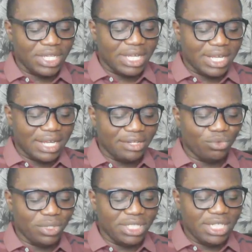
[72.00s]
and
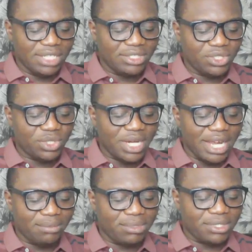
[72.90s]
with his
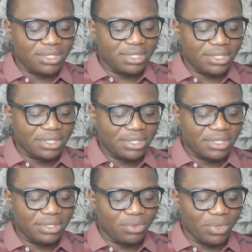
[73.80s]
stripes
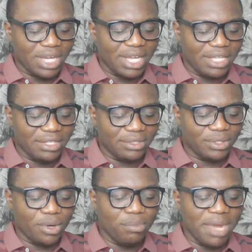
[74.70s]
we are healed,
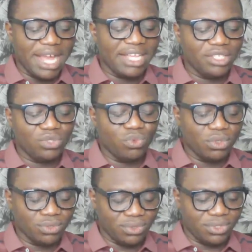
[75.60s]
or by his
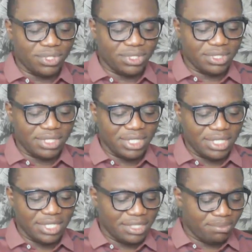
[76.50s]
wounds,
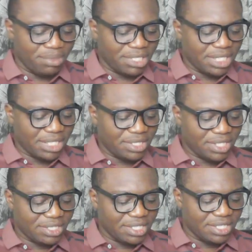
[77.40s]
is better
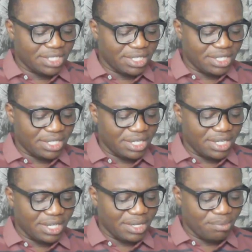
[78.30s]
translated,
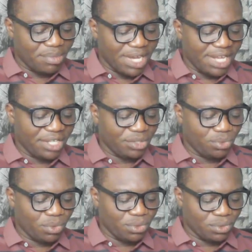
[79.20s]
by his
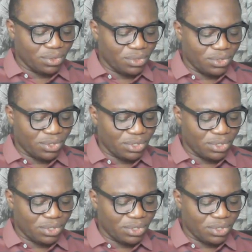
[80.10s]
wounds